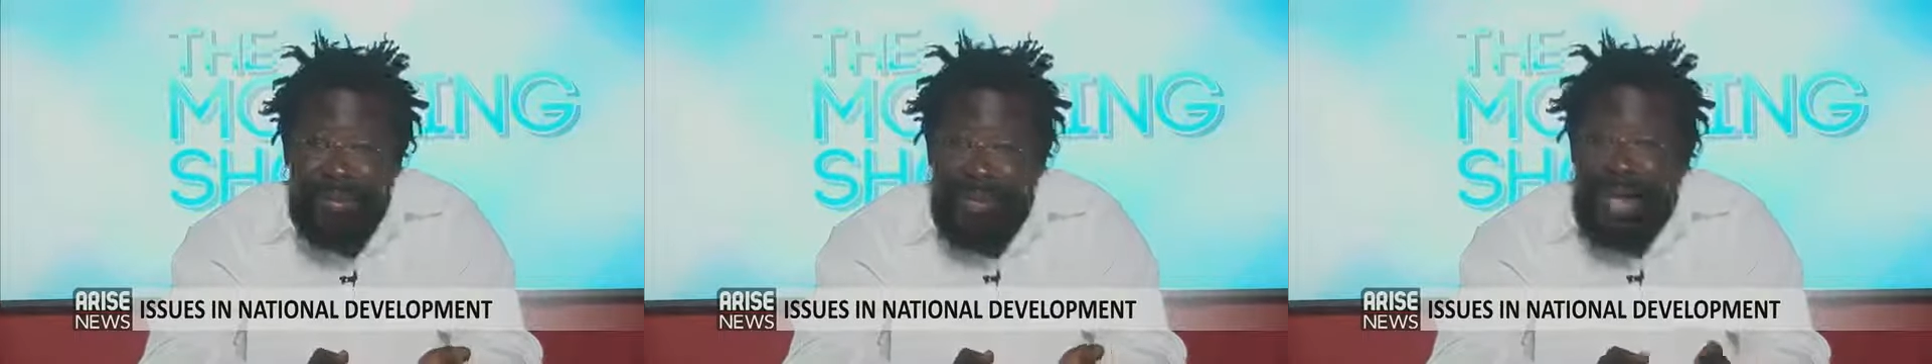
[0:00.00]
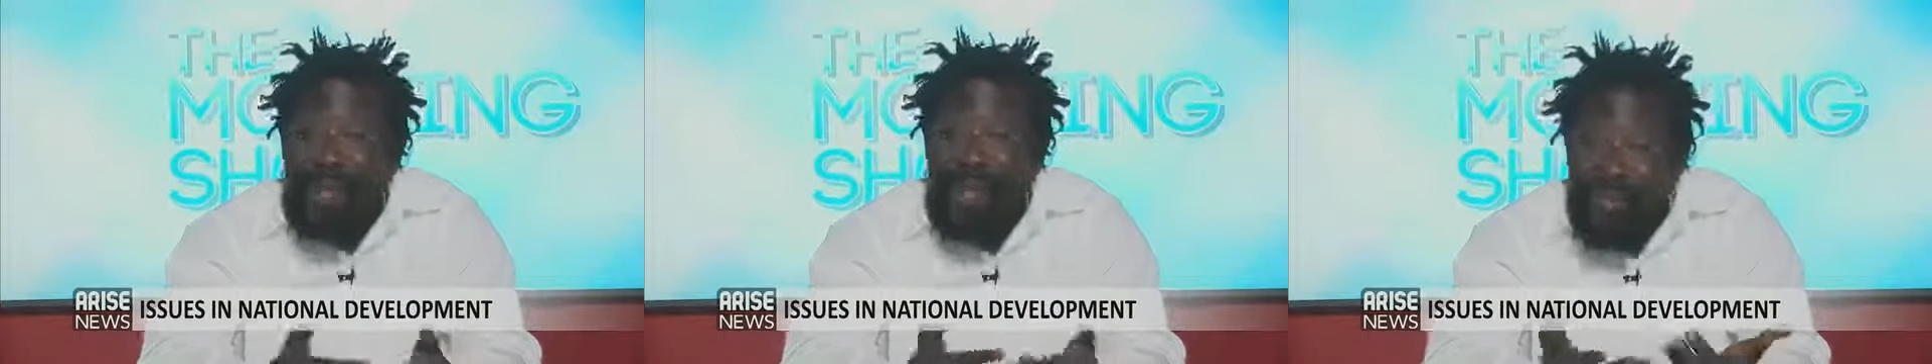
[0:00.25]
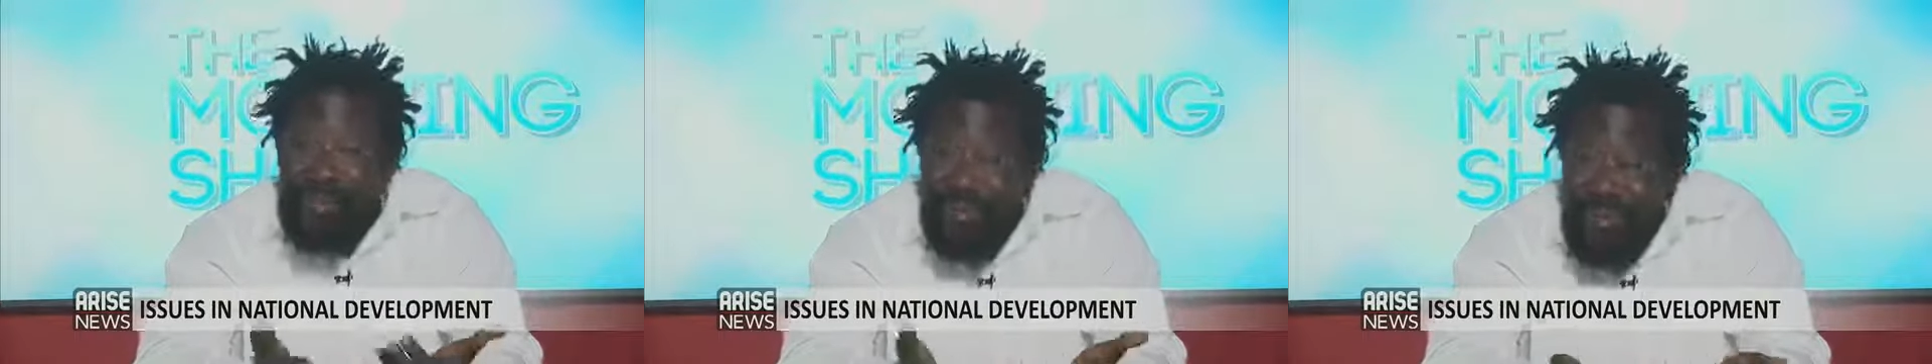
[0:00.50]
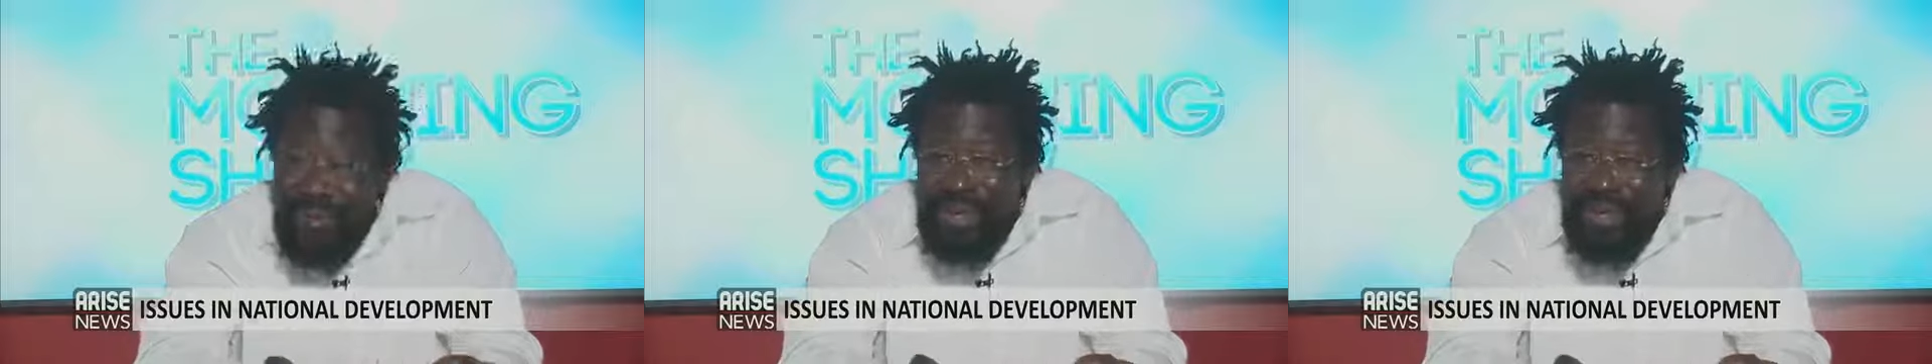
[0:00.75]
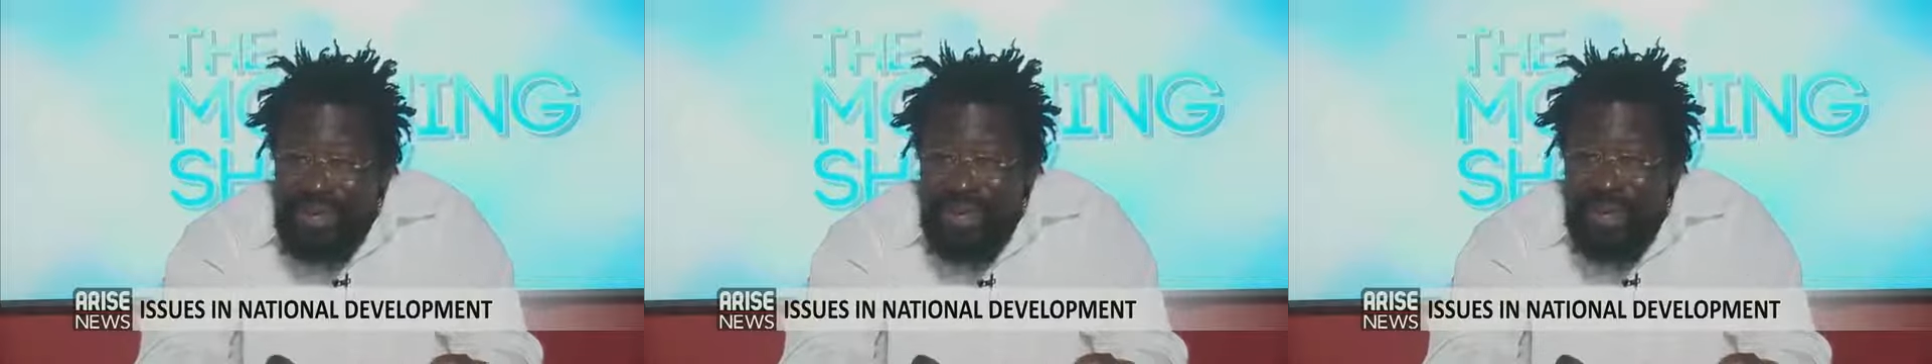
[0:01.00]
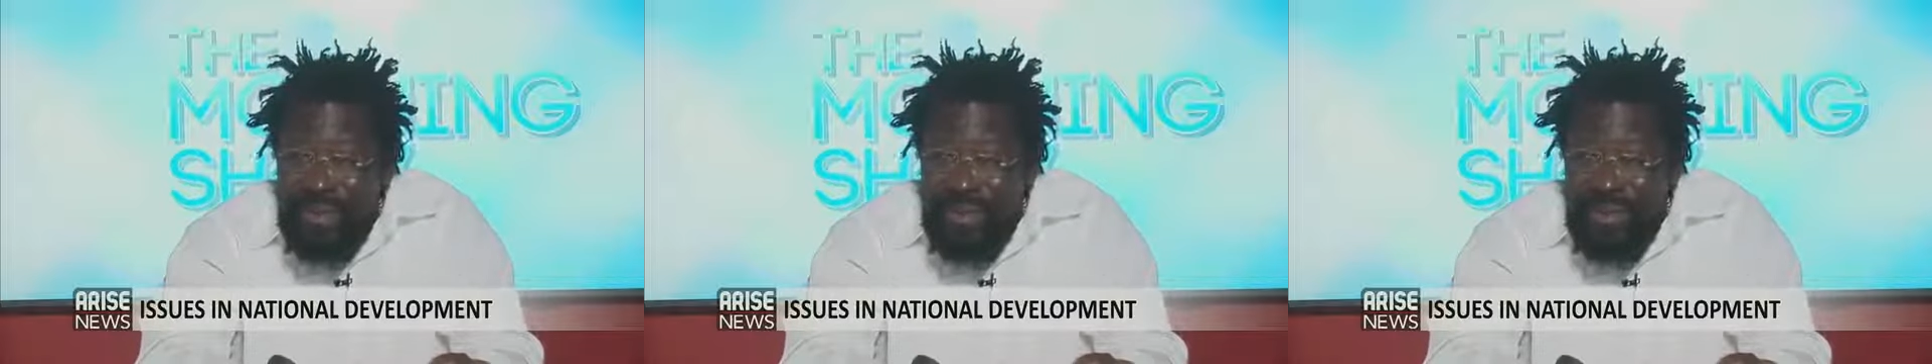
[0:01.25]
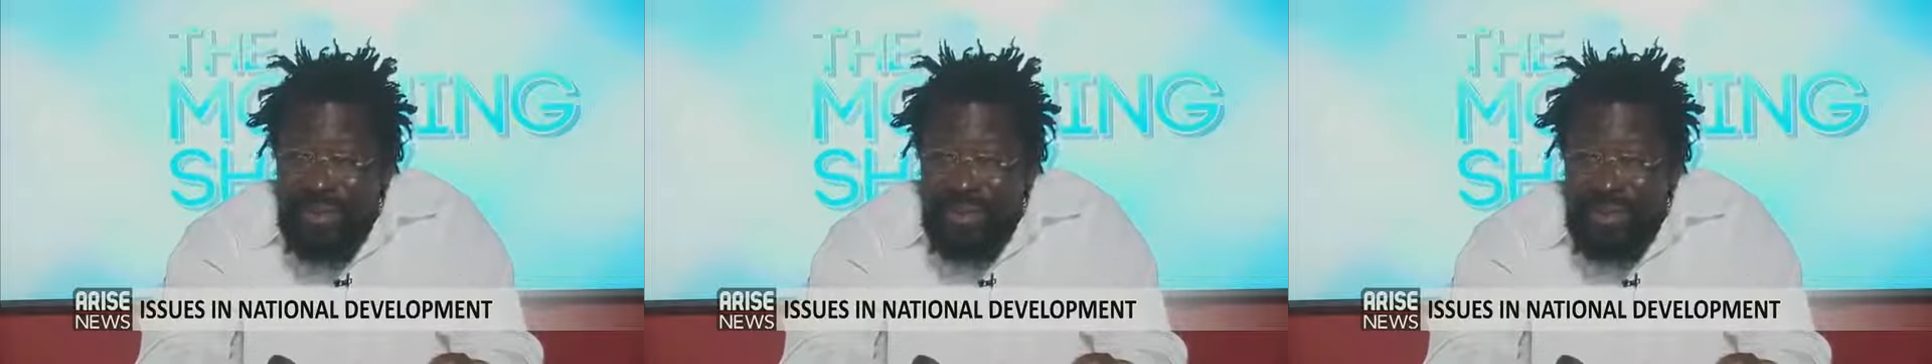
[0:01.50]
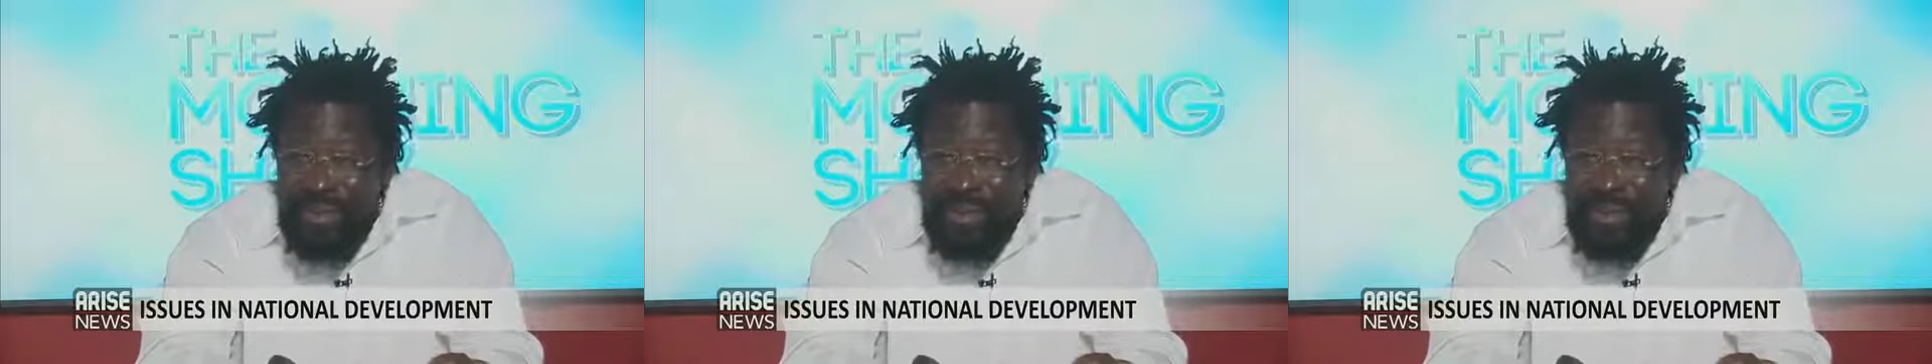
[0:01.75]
that masquerades as a democracy.